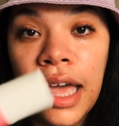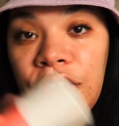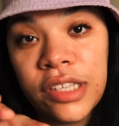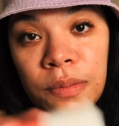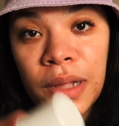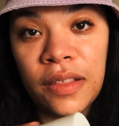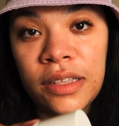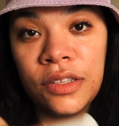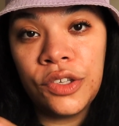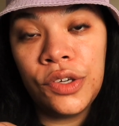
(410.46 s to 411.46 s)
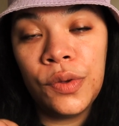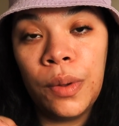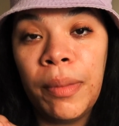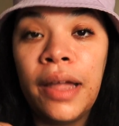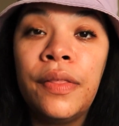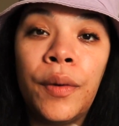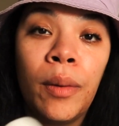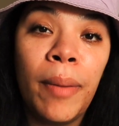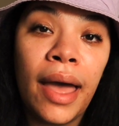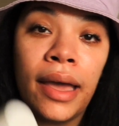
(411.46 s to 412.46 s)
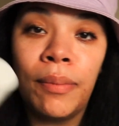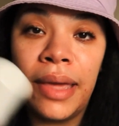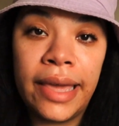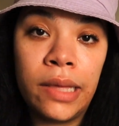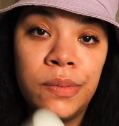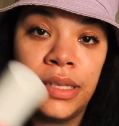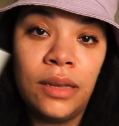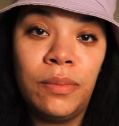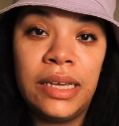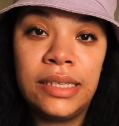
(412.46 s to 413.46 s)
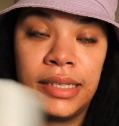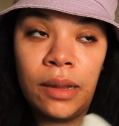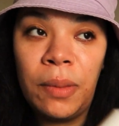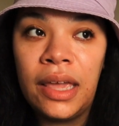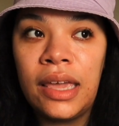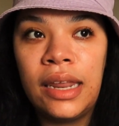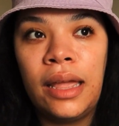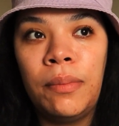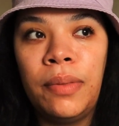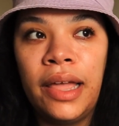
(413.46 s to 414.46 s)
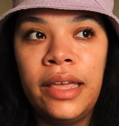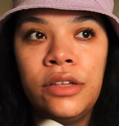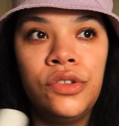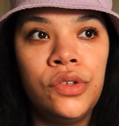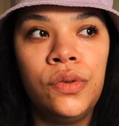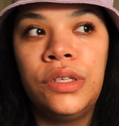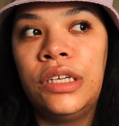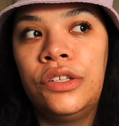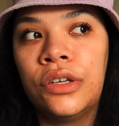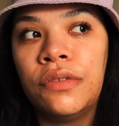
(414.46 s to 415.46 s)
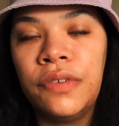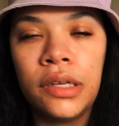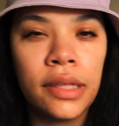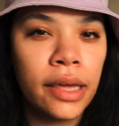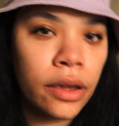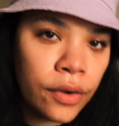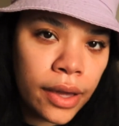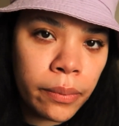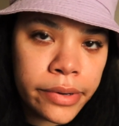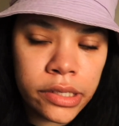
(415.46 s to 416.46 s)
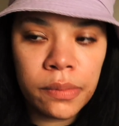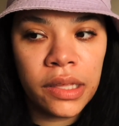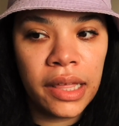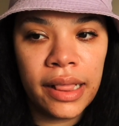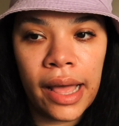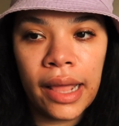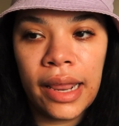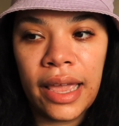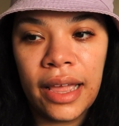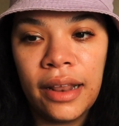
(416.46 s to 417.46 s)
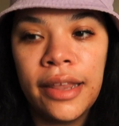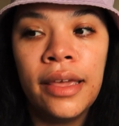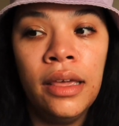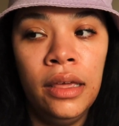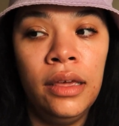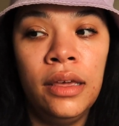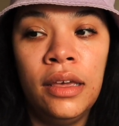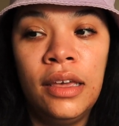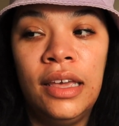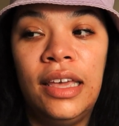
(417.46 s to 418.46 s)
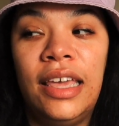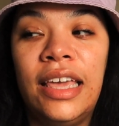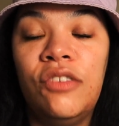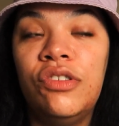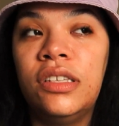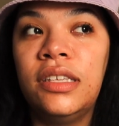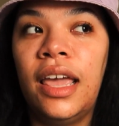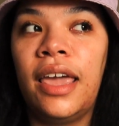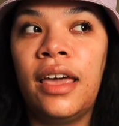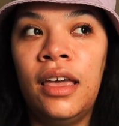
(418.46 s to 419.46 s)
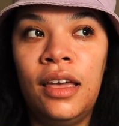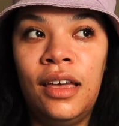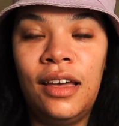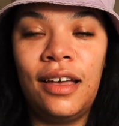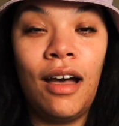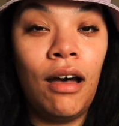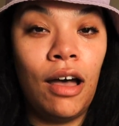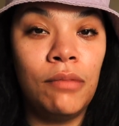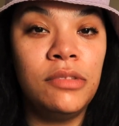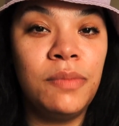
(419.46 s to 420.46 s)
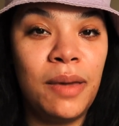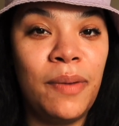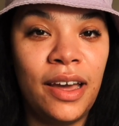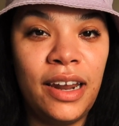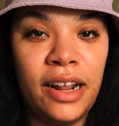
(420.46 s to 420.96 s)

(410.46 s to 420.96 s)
I just apply this to my lower back, my hips, and my stomach, and I apply it as soon as I start feeling like a cramp or something like that, and it just like calms my body